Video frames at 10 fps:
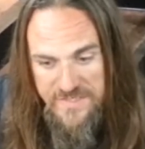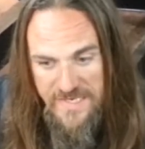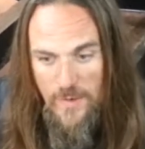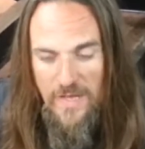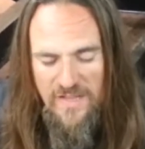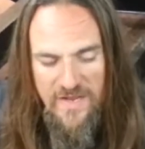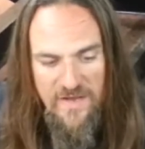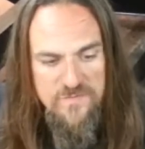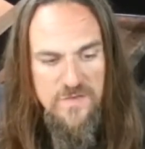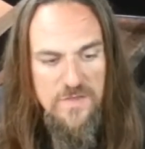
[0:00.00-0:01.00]
And now I'll
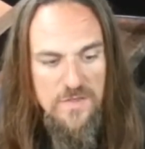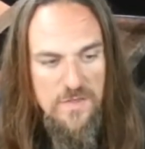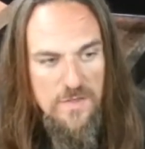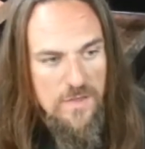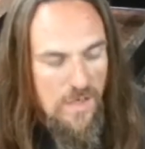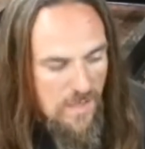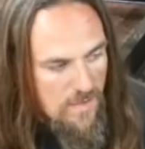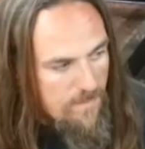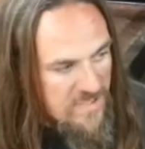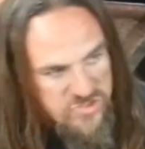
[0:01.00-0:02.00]
have
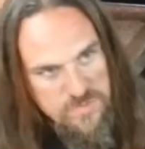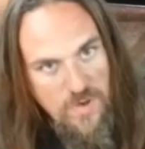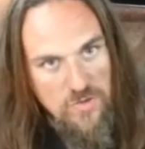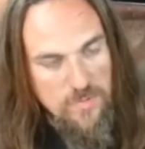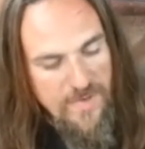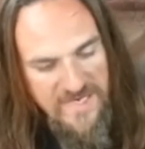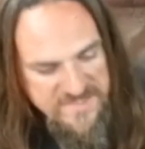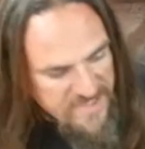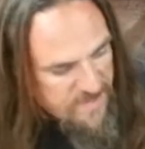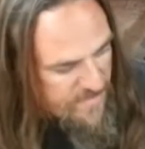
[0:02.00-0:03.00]
a much smaller
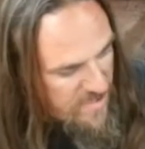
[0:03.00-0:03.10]
box that can